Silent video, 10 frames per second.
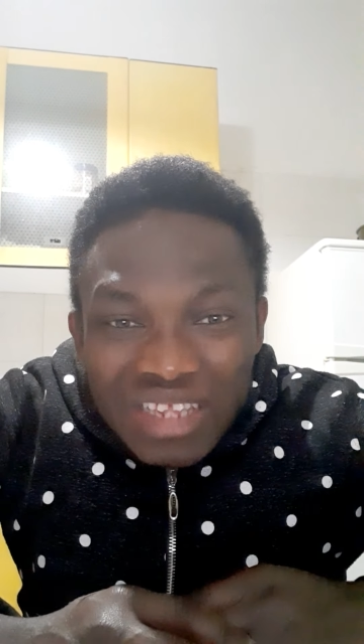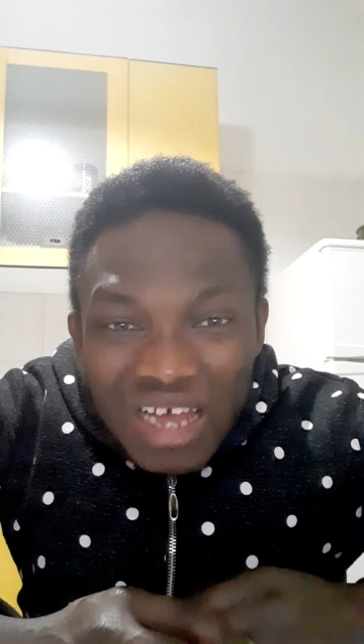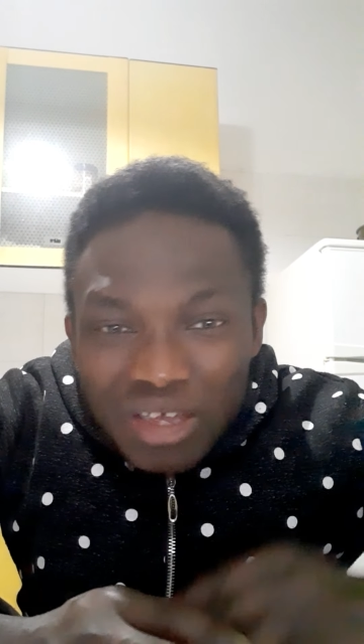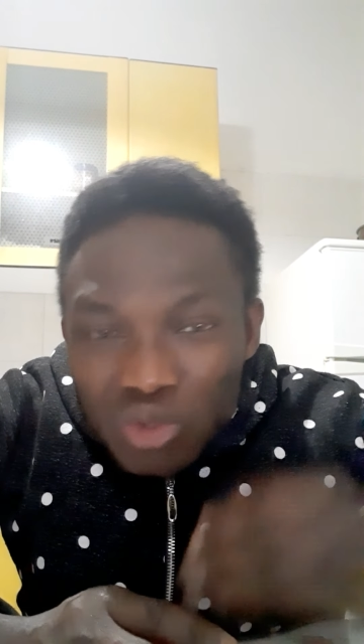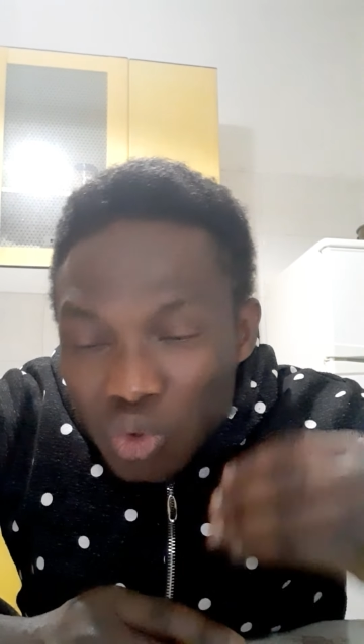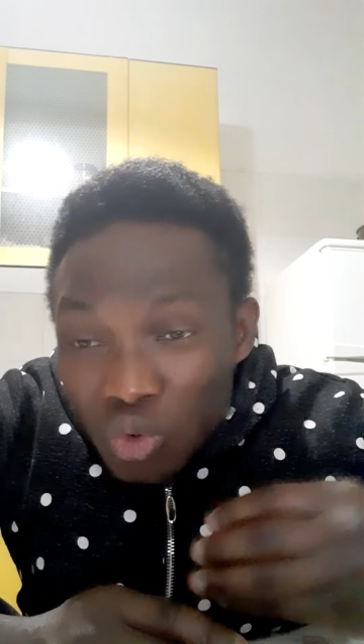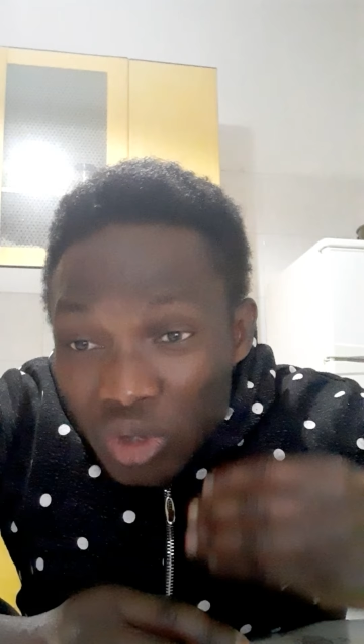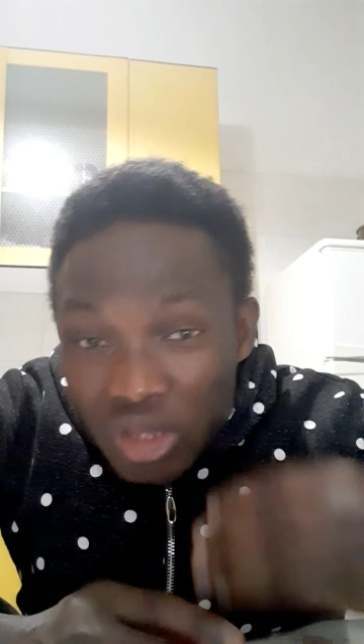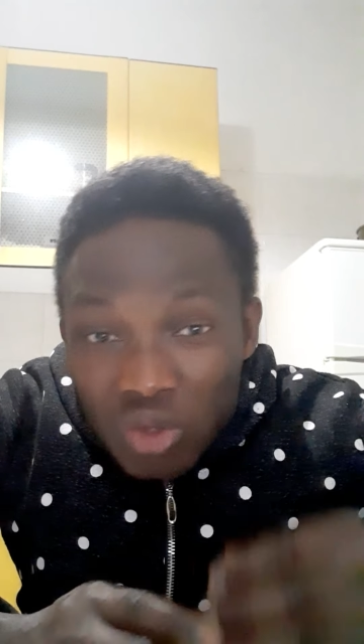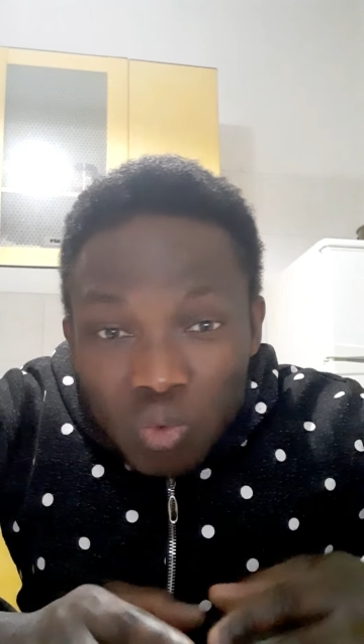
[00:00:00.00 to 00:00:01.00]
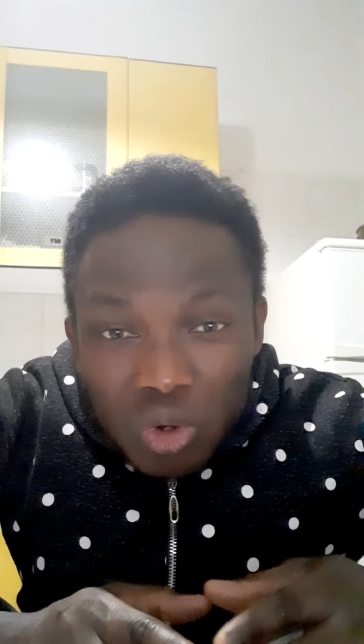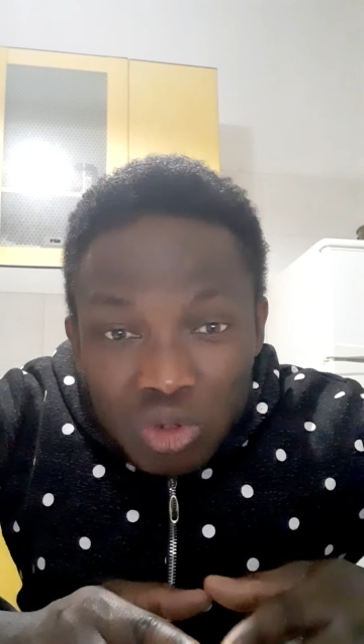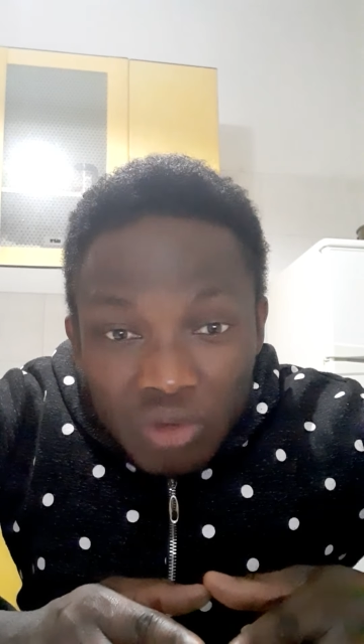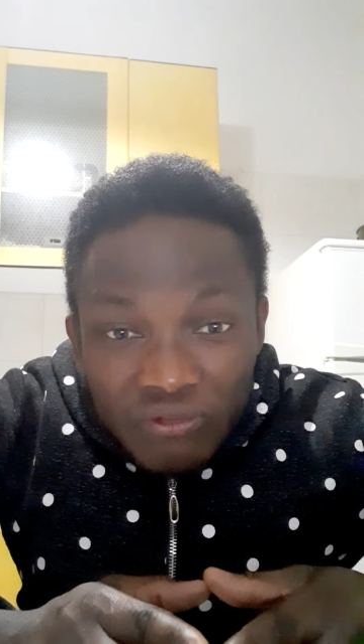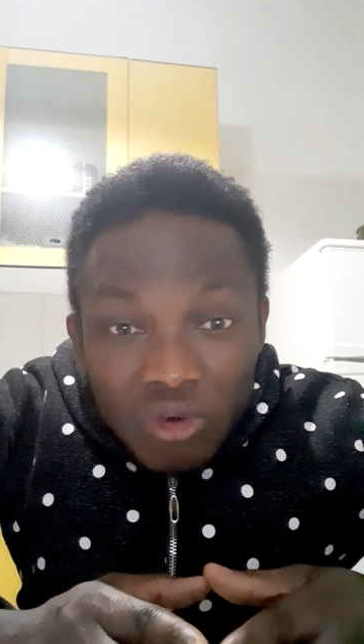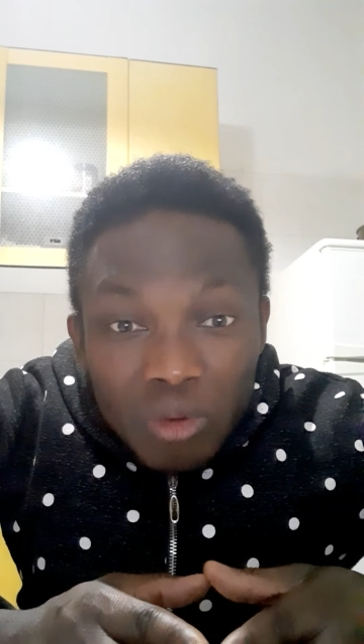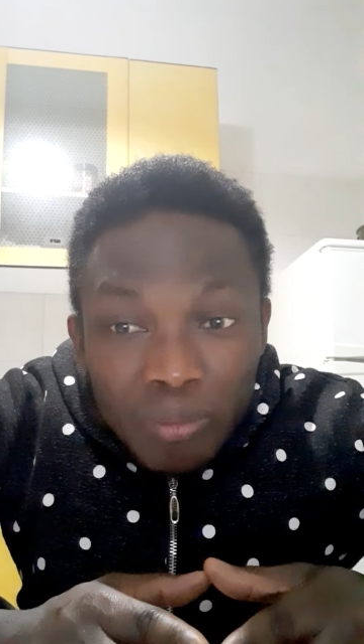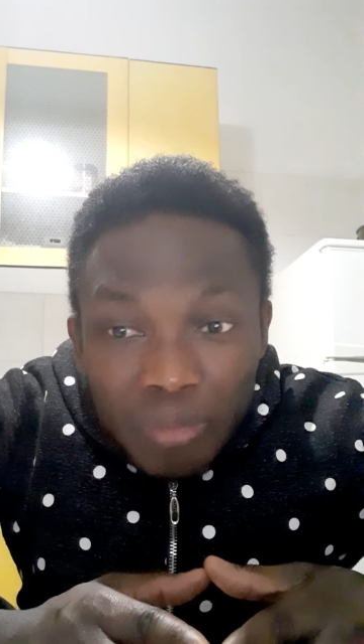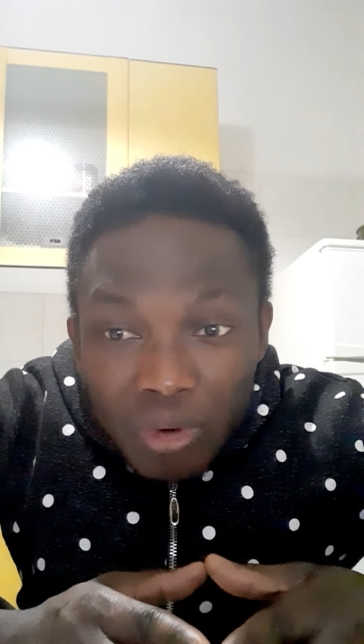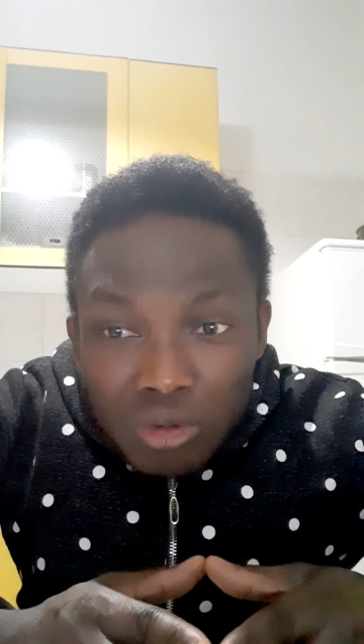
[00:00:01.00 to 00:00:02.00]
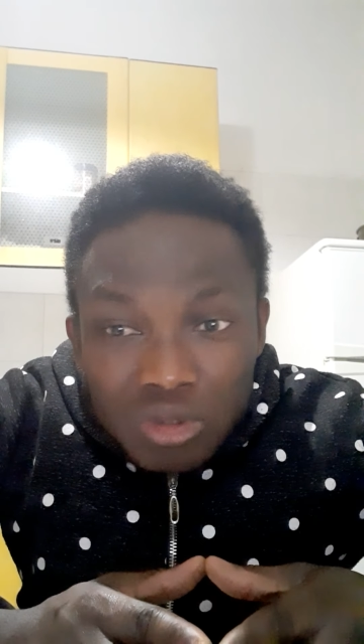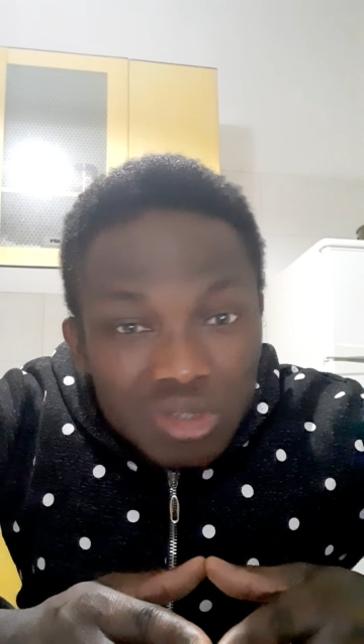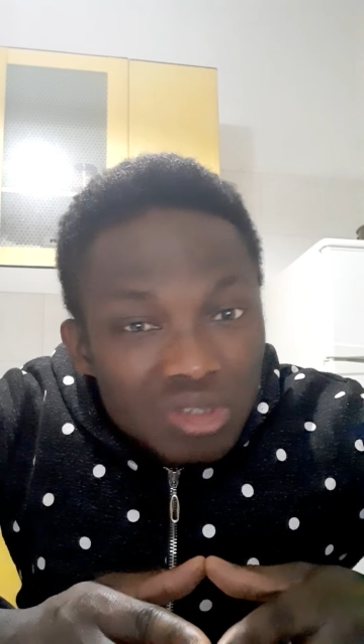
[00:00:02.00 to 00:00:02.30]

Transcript: die to hear the word of God,